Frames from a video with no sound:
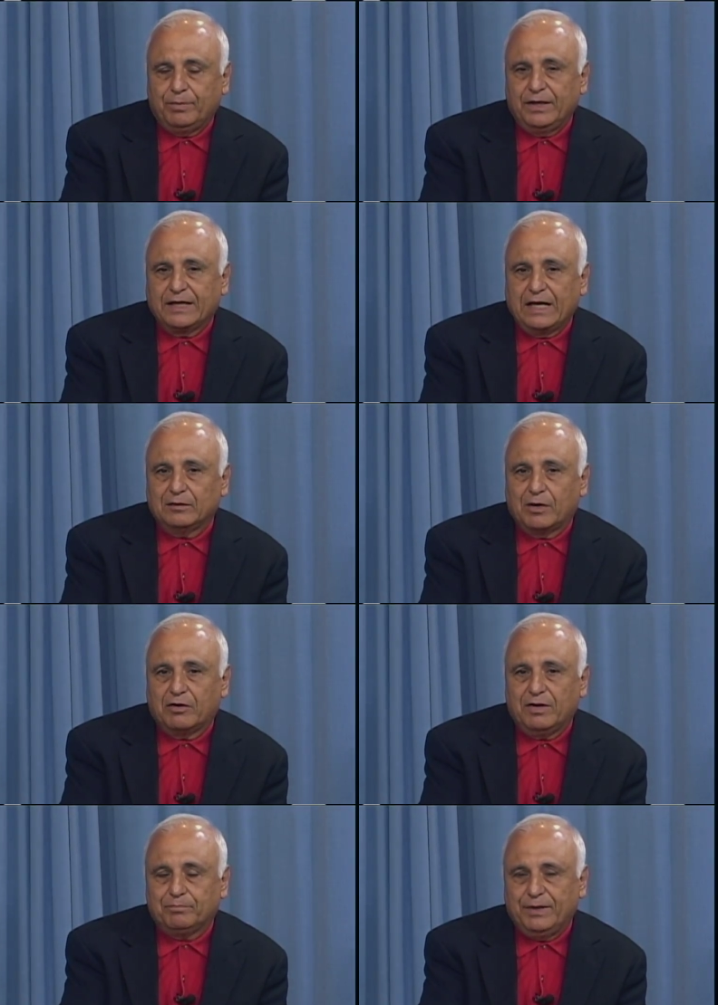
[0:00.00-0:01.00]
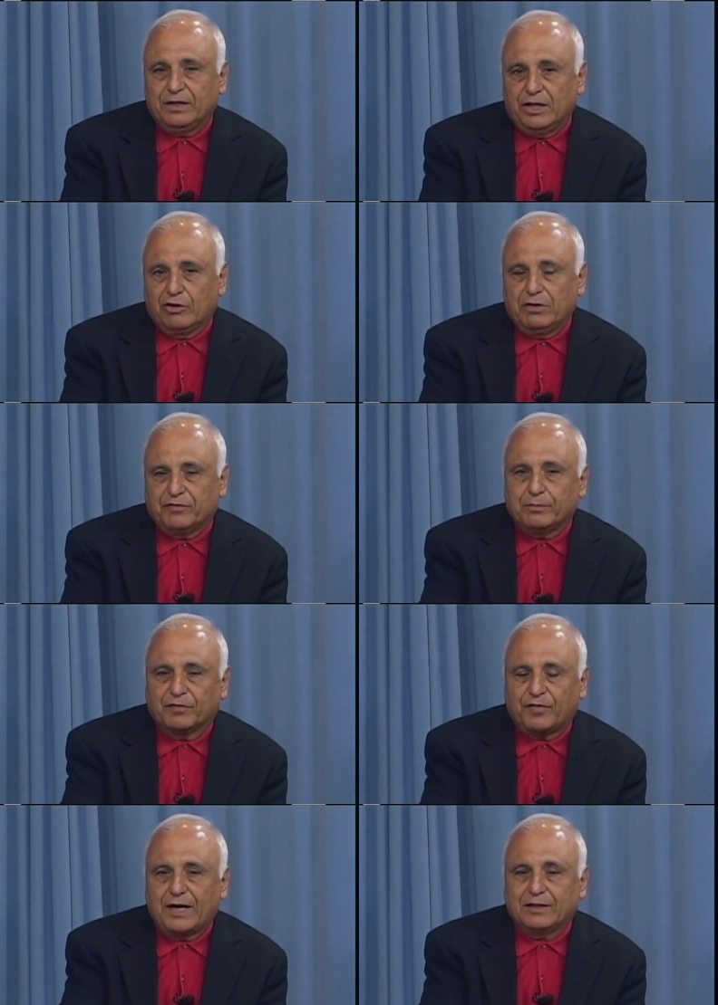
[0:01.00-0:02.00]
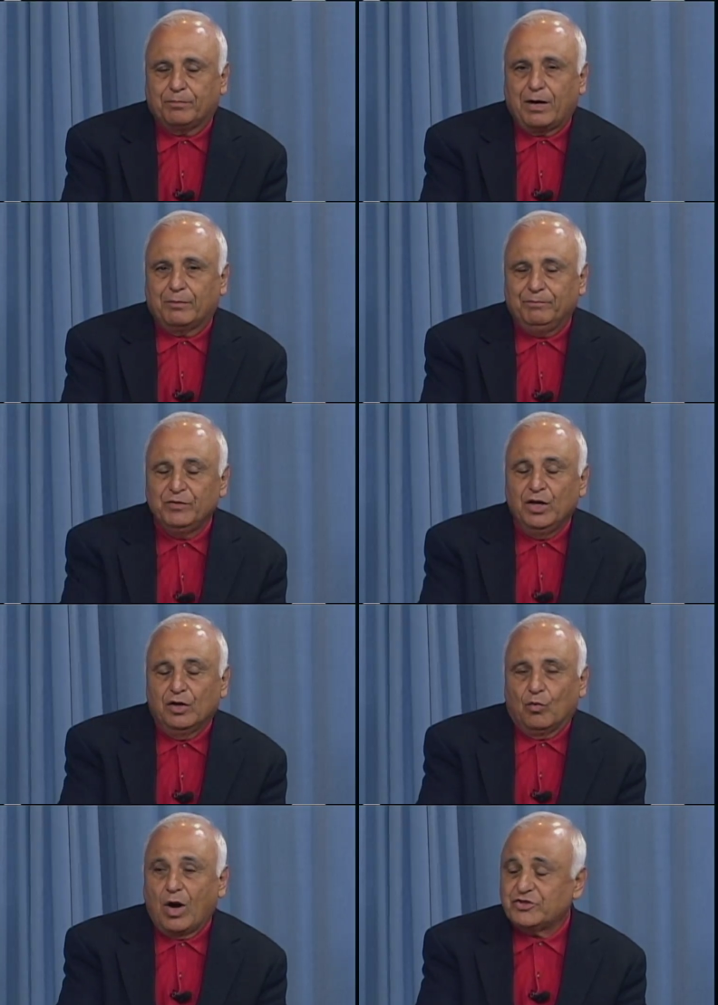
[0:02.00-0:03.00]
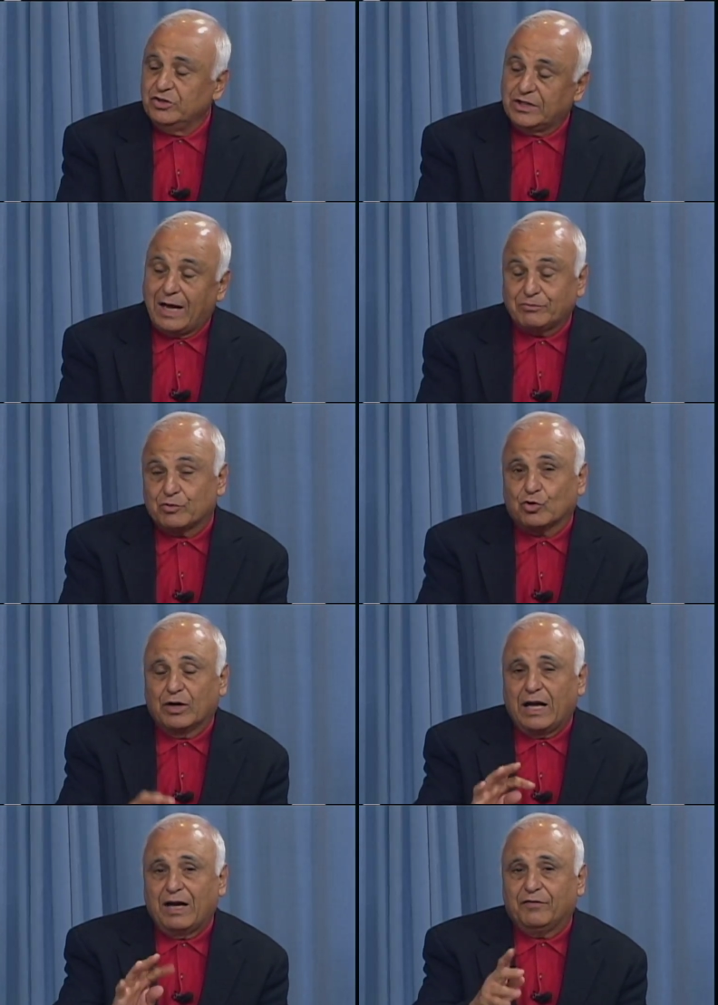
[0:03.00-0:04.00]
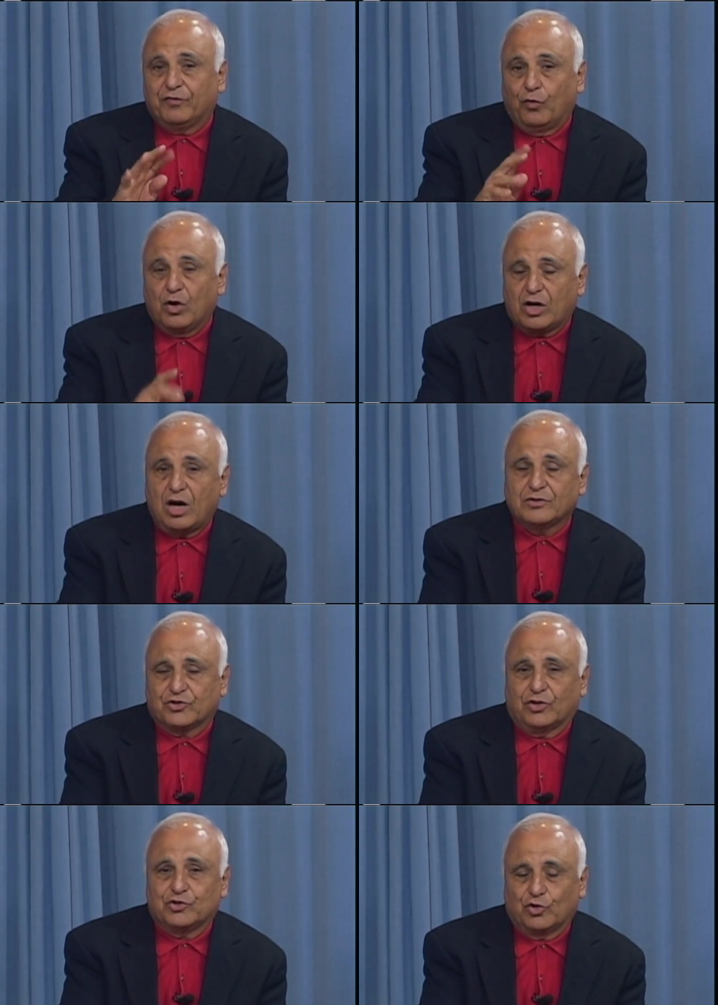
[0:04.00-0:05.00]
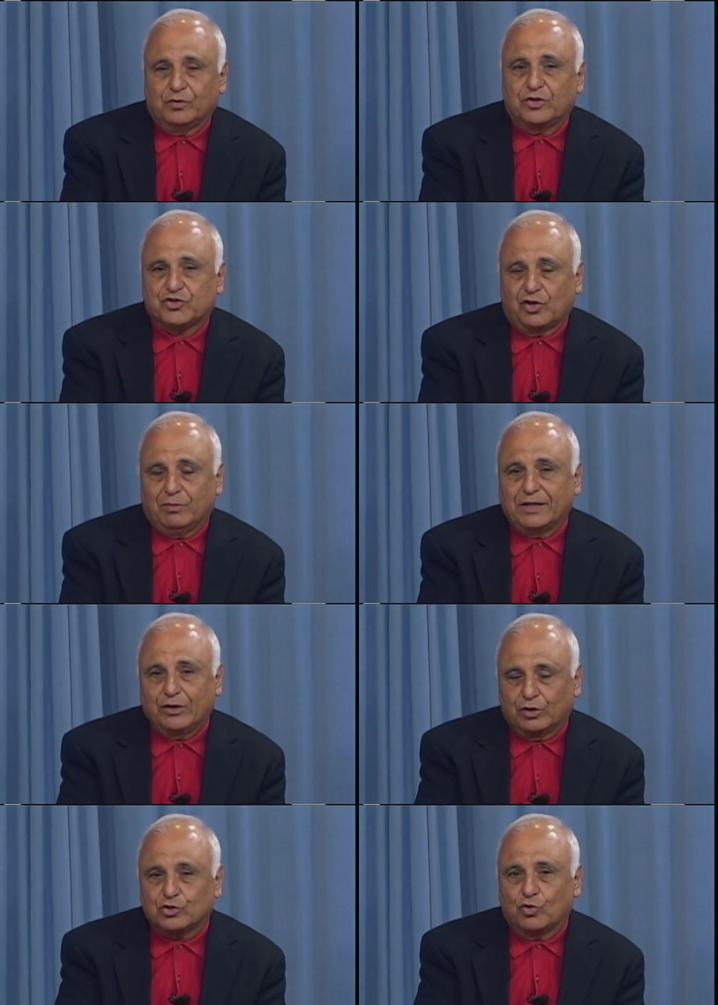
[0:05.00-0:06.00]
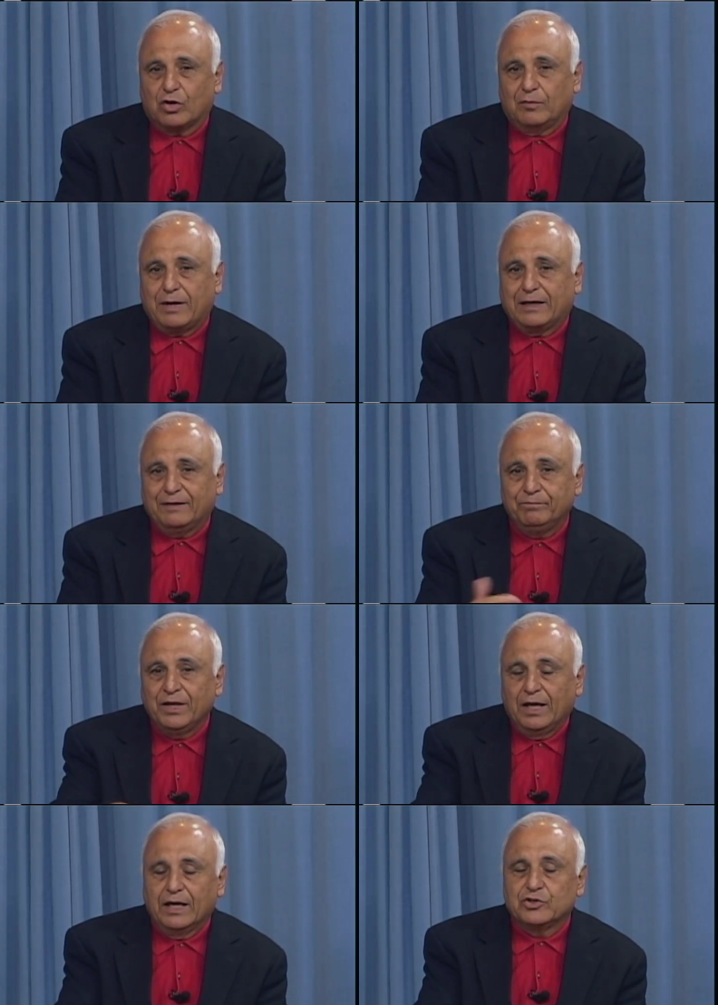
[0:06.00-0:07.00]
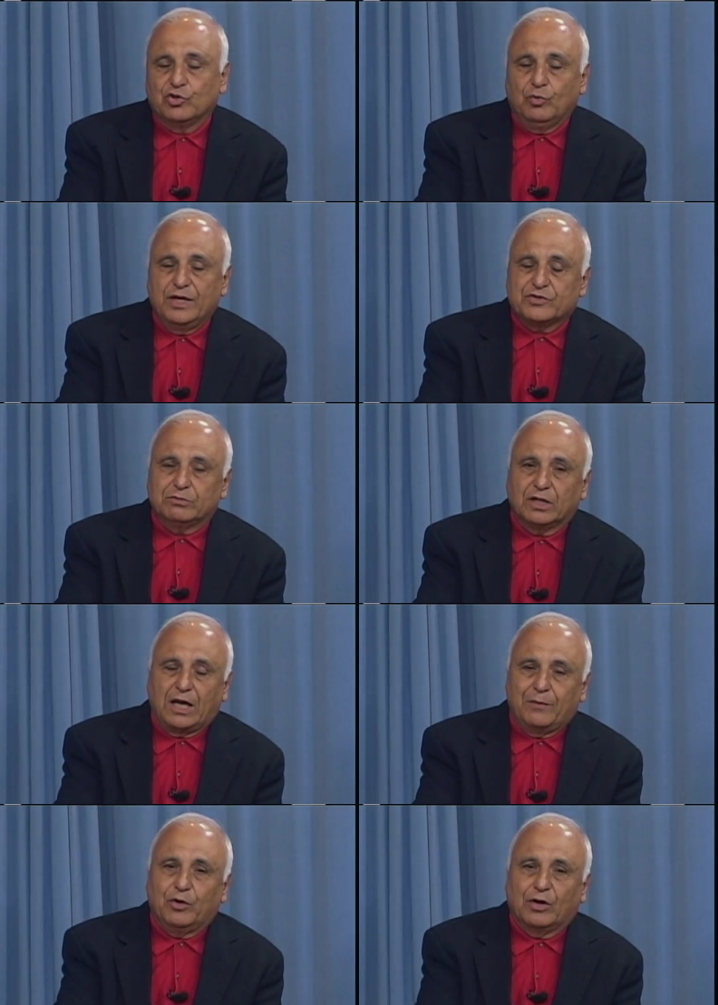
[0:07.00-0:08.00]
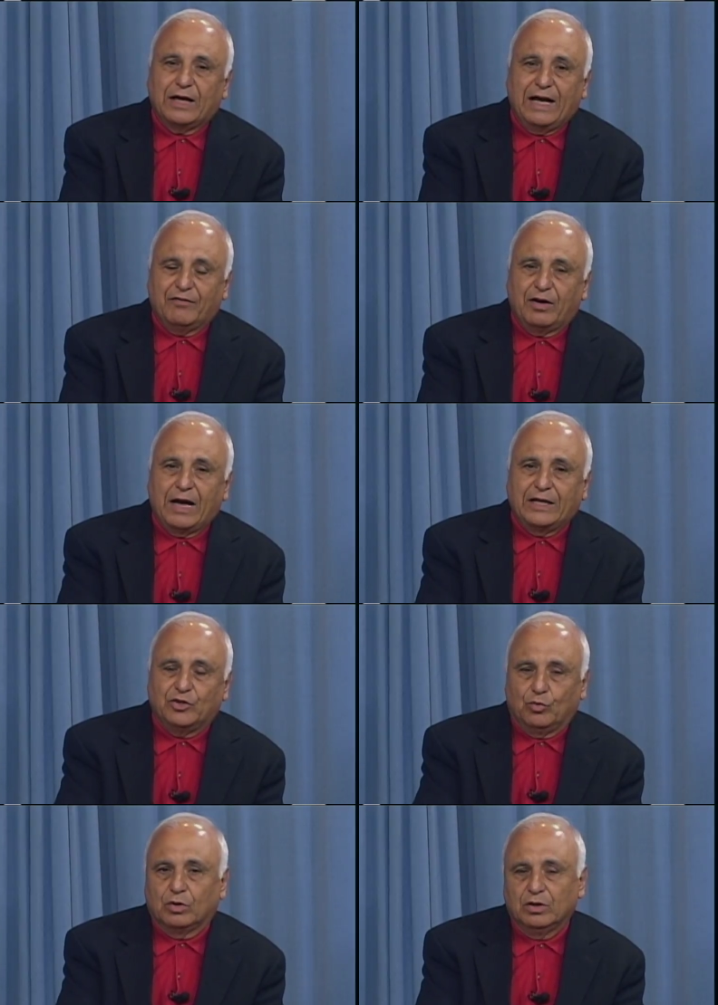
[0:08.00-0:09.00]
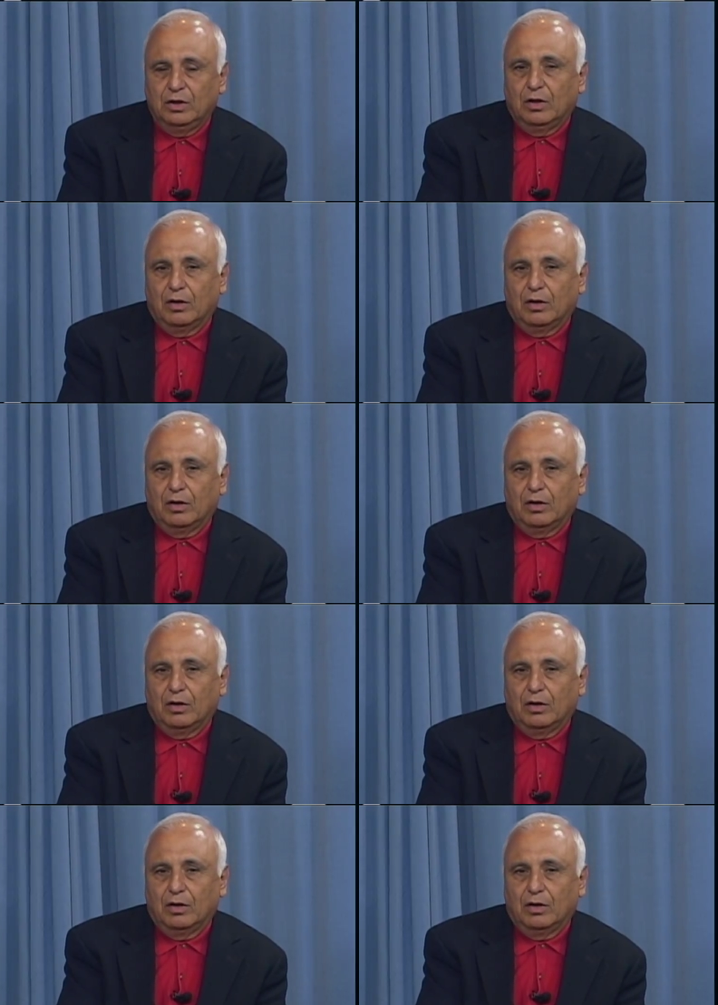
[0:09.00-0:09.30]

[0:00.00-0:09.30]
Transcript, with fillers: Peter Calamari, Pete Neary from the fire department. Washington Township's going to have 4 concerts over the summer. They're going to talk about it. And 2 weeks from tonight, we're going to have our annual